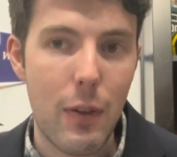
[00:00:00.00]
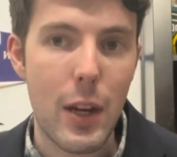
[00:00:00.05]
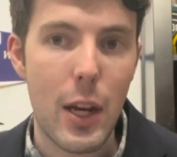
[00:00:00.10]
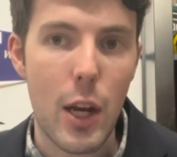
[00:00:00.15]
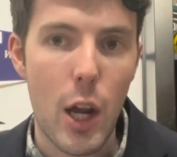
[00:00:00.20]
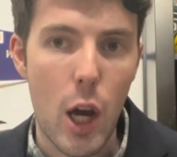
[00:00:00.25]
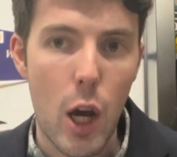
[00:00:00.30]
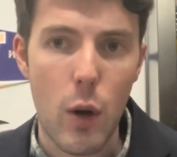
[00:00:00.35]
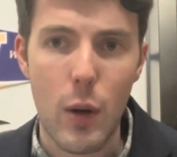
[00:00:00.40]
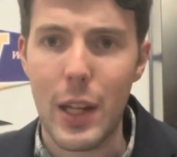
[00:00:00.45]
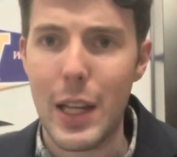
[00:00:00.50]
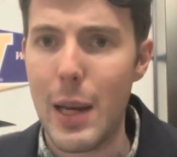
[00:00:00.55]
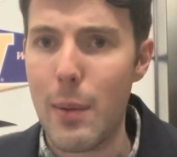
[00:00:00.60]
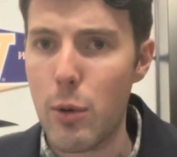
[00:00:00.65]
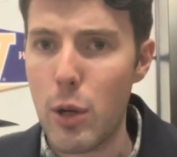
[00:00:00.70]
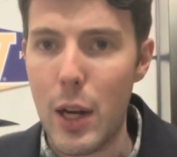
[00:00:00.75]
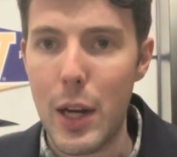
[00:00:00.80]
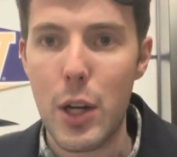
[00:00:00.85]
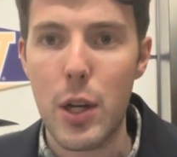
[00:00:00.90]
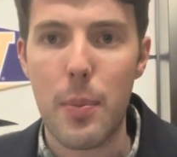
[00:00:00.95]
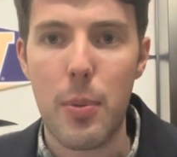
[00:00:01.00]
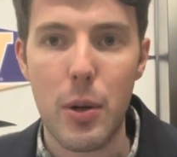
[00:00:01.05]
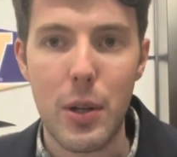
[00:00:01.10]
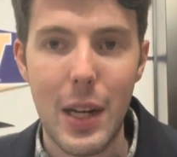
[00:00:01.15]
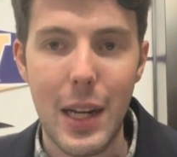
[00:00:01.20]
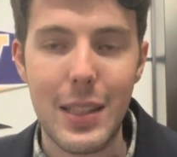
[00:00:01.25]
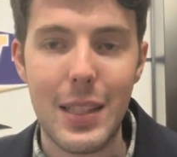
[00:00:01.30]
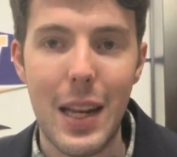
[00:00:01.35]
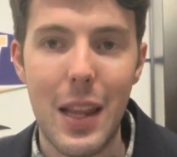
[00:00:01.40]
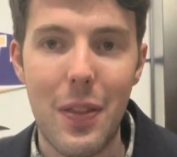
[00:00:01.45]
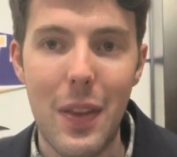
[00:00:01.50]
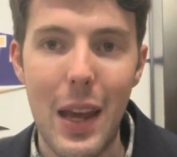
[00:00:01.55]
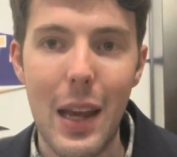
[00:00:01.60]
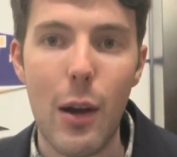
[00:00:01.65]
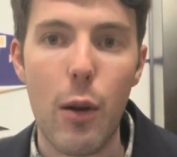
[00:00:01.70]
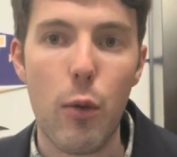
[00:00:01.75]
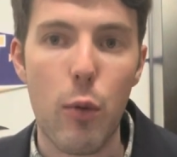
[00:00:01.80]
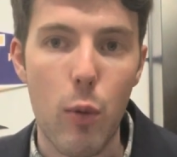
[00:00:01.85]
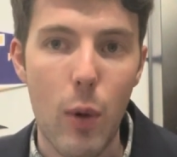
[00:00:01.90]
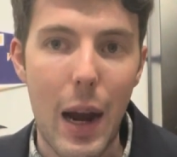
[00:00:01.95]
And again, we're not here to predict anything
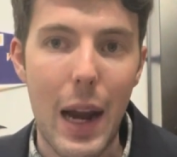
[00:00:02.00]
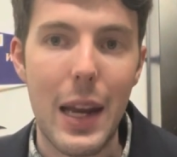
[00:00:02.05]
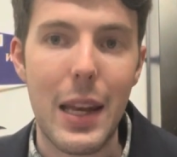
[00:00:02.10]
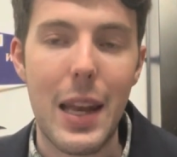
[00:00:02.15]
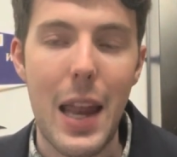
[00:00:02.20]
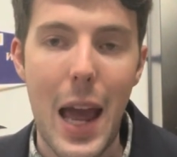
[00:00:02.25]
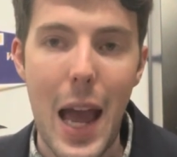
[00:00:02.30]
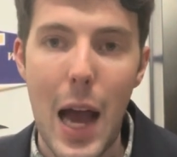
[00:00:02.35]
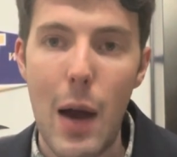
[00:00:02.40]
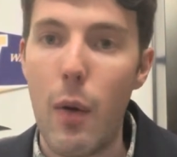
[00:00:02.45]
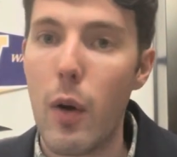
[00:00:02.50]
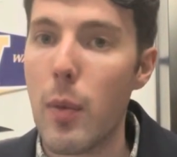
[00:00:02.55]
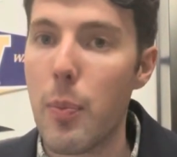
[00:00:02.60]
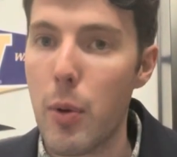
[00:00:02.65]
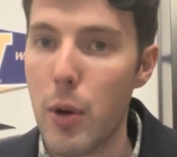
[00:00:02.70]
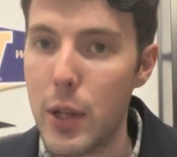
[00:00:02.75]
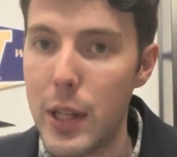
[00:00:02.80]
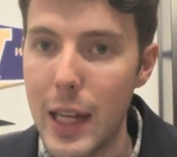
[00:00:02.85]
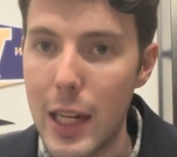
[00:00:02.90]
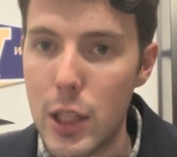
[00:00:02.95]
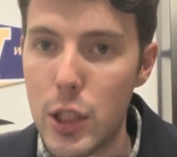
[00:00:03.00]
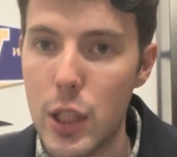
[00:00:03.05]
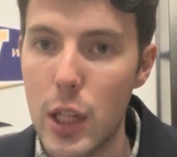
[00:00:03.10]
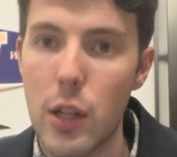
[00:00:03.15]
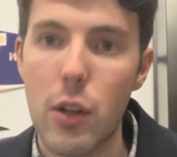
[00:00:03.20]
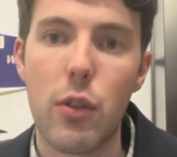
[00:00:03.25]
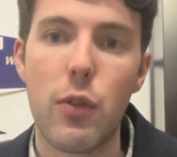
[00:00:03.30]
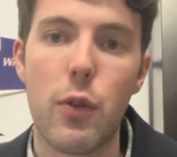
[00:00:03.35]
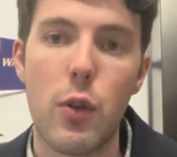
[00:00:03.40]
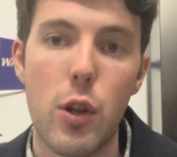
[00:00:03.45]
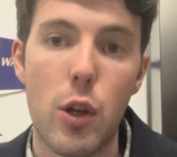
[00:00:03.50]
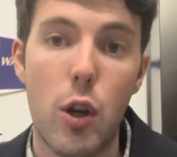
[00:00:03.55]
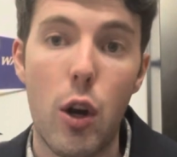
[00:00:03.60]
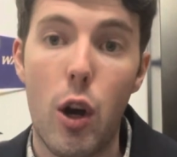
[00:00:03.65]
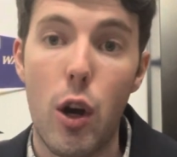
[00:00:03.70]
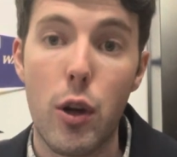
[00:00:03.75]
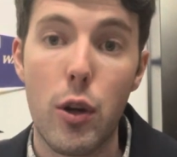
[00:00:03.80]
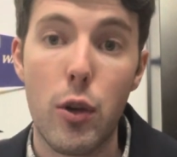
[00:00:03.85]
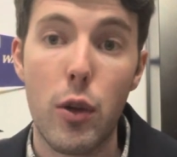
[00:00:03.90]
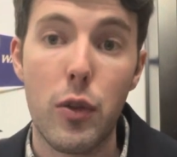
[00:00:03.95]
right now. Our predictions for the
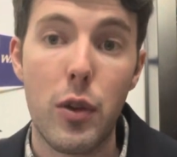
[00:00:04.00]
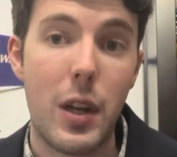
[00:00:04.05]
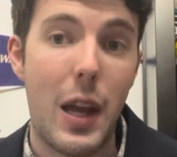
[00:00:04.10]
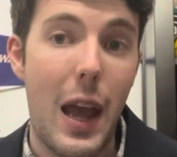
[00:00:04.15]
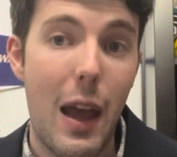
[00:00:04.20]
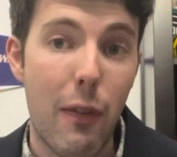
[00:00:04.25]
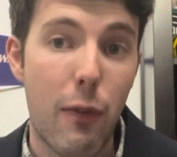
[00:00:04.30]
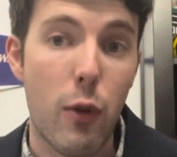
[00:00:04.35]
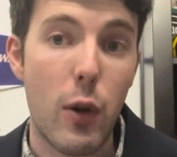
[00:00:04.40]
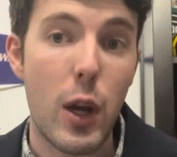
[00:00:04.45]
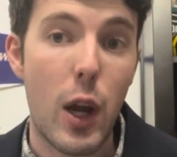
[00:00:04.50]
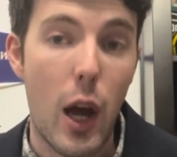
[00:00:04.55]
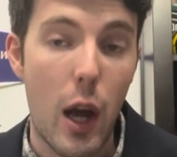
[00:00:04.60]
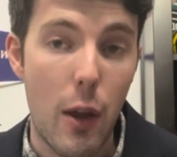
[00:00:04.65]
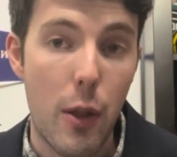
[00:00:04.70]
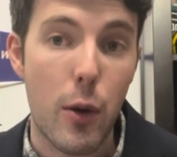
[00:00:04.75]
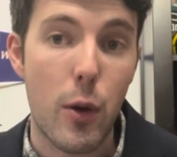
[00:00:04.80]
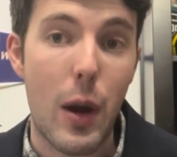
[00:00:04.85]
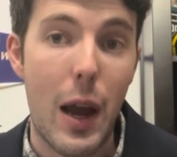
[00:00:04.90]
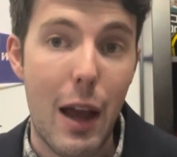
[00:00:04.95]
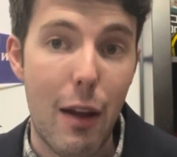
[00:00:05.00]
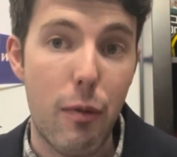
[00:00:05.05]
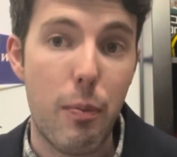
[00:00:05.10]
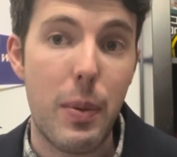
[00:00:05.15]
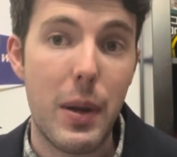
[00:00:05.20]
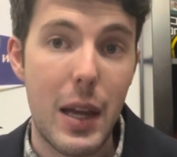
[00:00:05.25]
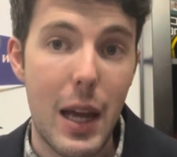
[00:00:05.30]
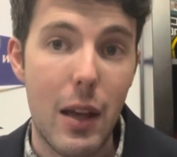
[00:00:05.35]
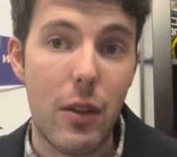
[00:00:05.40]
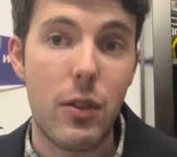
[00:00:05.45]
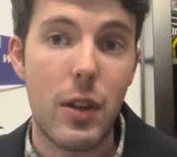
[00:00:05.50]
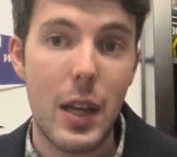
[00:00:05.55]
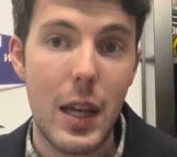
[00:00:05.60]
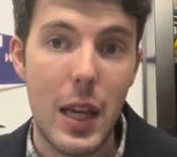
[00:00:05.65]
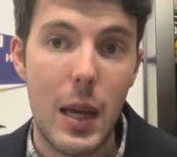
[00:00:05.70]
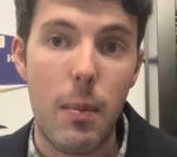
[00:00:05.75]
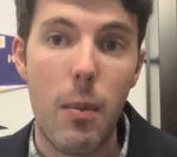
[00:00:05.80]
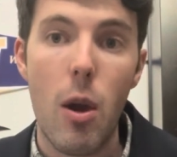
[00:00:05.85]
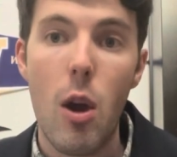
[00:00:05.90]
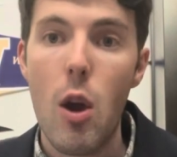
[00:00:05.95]
Cardinals and every other FBS
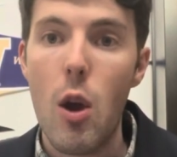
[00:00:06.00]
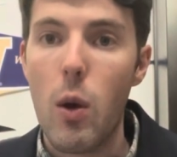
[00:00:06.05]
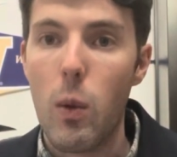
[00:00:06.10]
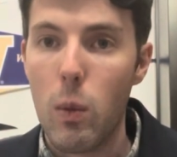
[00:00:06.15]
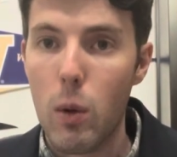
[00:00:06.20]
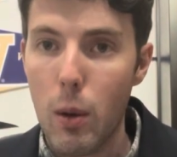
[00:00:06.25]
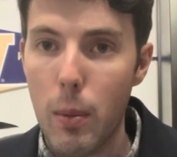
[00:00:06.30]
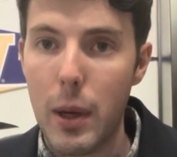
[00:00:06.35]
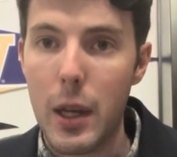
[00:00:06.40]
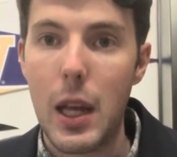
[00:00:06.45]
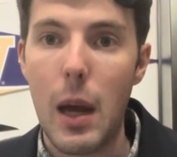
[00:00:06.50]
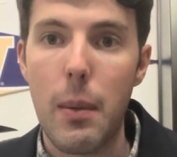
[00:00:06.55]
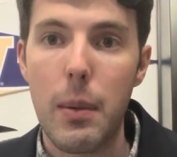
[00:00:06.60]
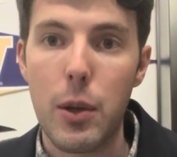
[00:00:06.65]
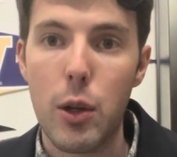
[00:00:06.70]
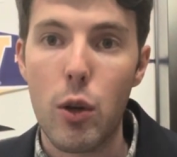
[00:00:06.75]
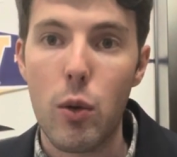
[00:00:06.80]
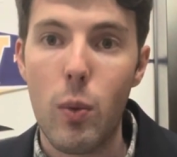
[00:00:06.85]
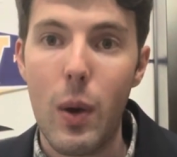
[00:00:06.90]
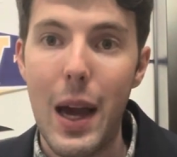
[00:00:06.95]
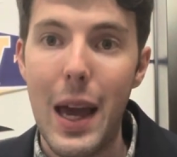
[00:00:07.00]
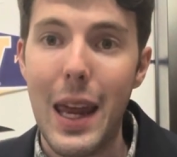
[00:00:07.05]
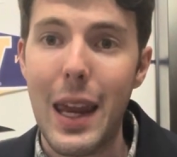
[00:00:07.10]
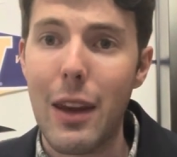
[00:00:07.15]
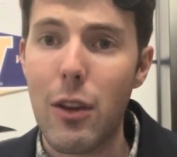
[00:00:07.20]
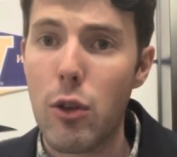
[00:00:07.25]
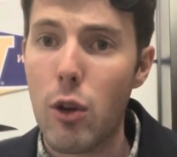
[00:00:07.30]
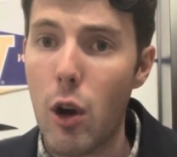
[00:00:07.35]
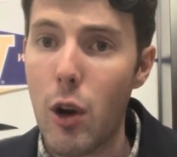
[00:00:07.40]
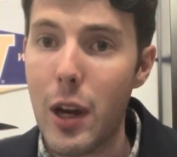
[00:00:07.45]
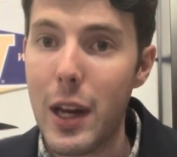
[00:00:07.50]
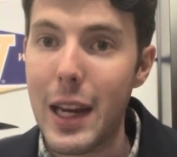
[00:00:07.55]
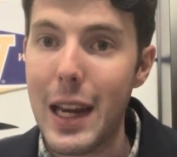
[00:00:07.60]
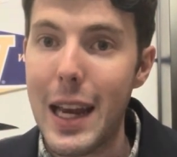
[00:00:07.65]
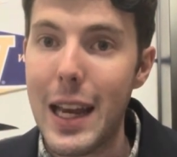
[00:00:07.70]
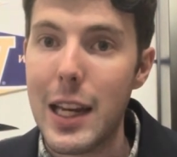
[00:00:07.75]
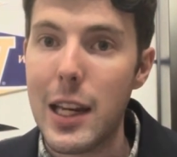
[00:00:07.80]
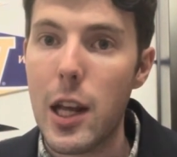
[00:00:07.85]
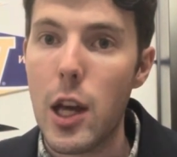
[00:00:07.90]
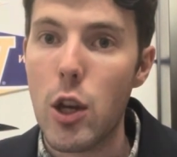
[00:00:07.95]
team will be coming your way starting
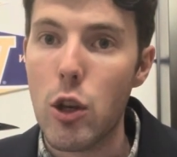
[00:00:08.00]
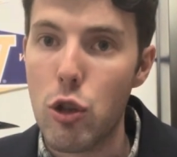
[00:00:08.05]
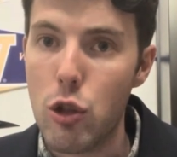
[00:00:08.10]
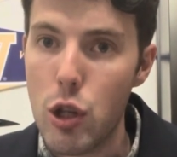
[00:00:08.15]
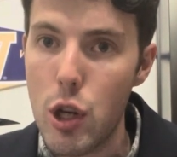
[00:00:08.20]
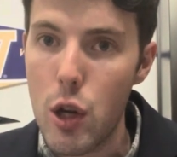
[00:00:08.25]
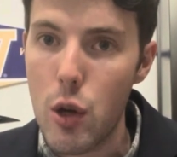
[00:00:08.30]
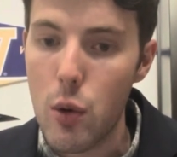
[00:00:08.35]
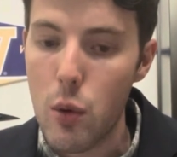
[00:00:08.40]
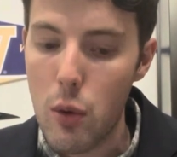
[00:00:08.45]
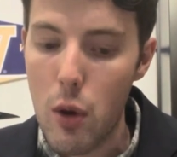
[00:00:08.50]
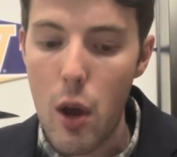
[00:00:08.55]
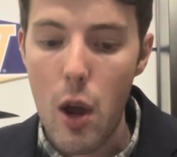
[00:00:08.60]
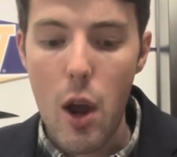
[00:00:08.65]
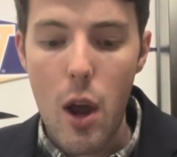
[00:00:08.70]
in June.